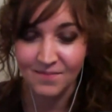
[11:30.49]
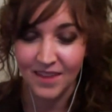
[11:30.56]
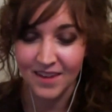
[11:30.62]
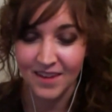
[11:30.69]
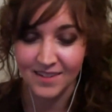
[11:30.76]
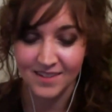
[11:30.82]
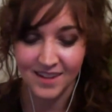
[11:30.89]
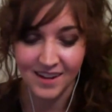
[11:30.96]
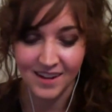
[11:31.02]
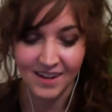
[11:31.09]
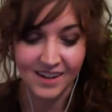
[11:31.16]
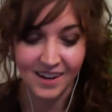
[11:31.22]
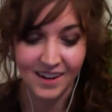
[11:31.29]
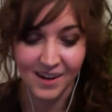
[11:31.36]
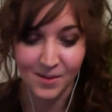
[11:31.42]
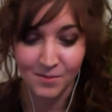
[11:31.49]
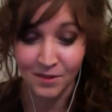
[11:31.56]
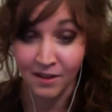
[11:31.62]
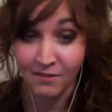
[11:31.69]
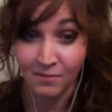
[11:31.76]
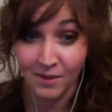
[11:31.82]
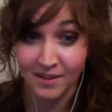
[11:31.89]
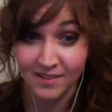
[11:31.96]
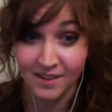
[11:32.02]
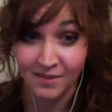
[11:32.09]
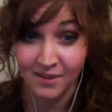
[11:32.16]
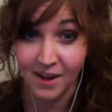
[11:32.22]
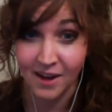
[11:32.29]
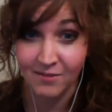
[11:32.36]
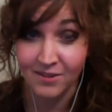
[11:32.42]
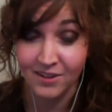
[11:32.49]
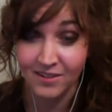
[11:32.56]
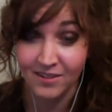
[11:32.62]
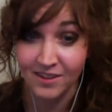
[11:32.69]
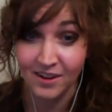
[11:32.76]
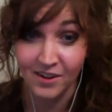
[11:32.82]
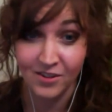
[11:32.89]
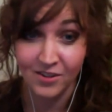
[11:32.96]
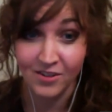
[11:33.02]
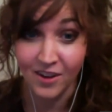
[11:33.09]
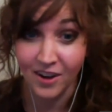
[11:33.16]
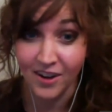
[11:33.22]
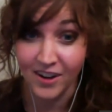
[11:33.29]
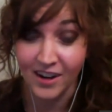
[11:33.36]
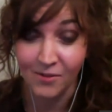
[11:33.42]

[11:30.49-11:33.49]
they say, love means never having to say you're sorry,